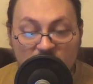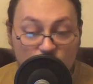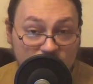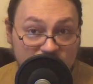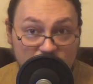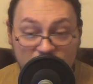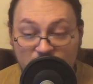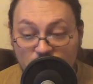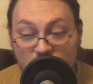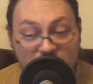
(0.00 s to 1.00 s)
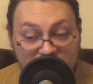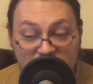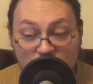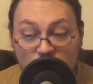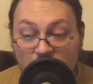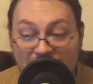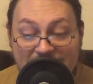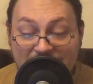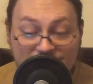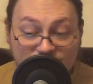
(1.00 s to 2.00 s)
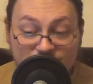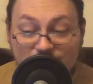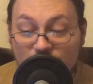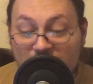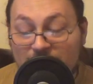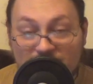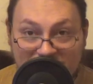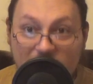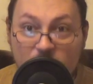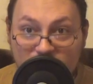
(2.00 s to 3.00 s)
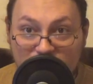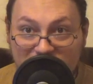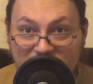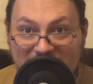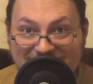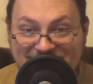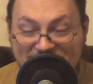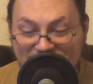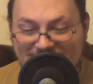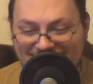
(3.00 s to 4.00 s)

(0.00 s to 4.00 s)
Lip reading: would vote for Fillon and, well, hope for the best.